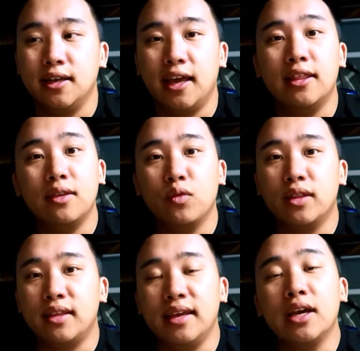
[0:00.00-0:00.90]

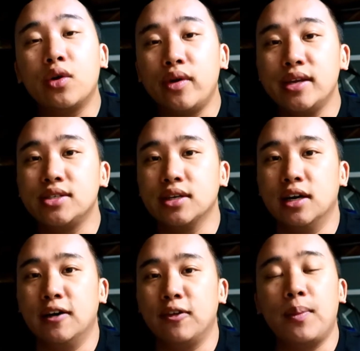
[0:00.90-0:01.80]
with the increase
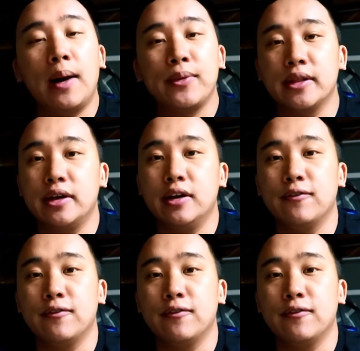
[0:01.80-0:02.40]
of the popularity